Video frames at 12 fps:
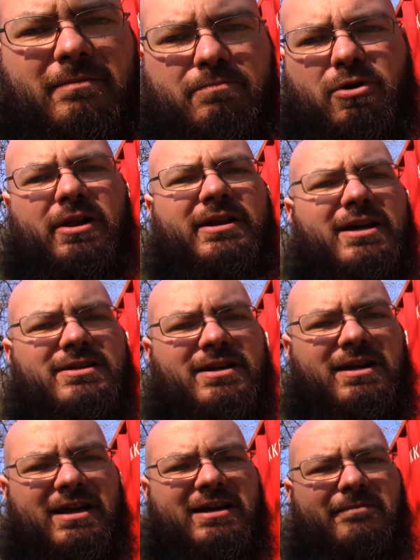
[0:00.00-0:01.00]
probably
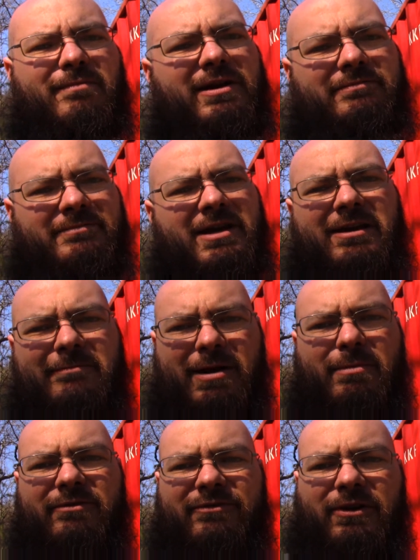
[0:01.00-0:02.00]
doesn't need it, but
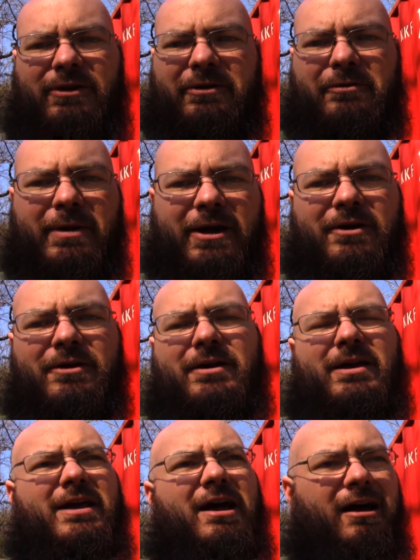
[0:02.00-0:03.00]
make me feel a little better,
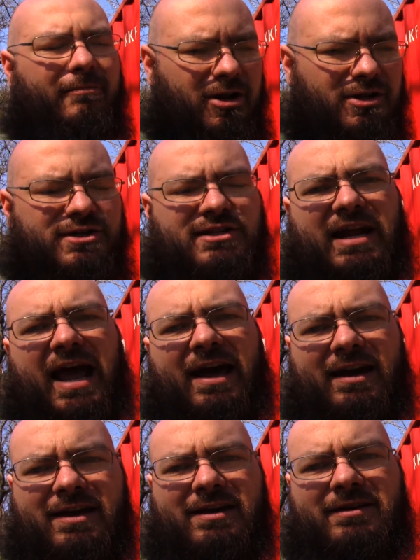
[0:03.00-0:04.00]
I'm going to
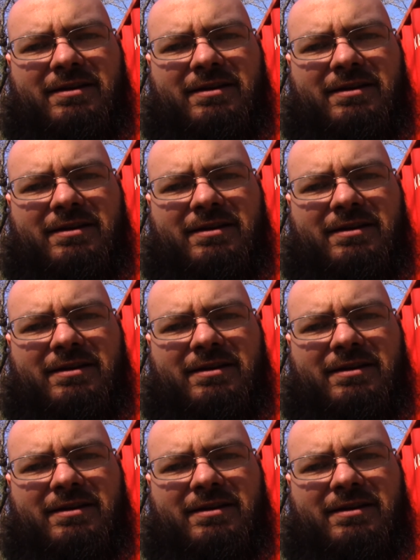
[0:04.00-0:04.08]
stack